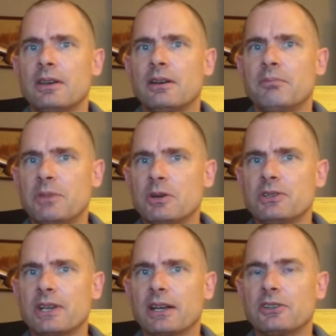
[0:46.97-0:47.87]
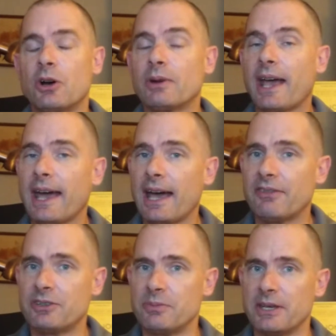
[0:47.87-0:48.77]
music don't
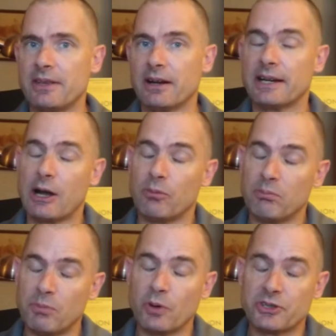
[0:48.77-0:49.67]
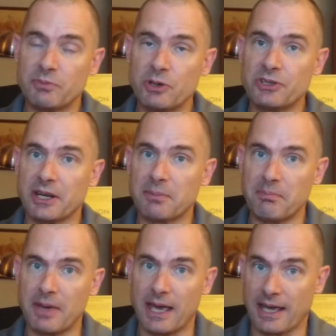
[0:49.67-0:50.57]
have to be there. Now, most music
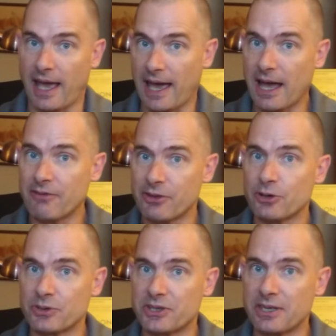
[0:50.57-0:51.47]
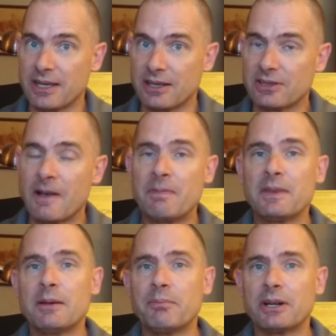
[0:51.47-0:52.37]
may have those things,
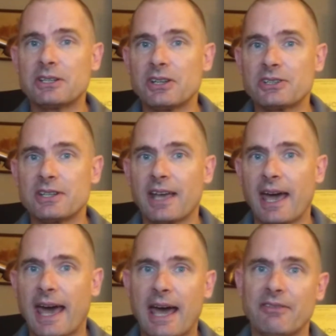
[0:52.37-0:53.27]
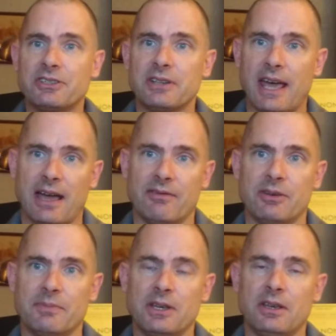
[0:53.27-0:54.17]
but it doesn't have to have
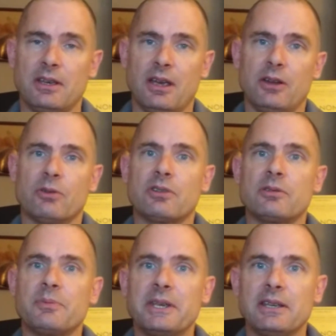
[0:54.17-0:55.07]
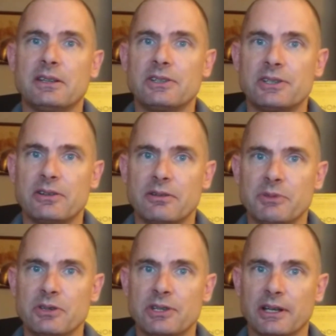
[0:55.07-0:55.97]
them in order to be considered
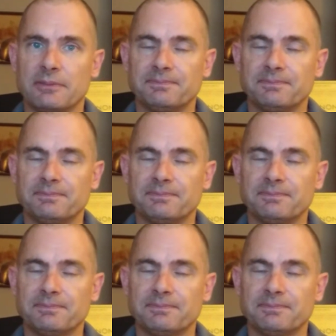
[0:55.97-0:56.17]
music.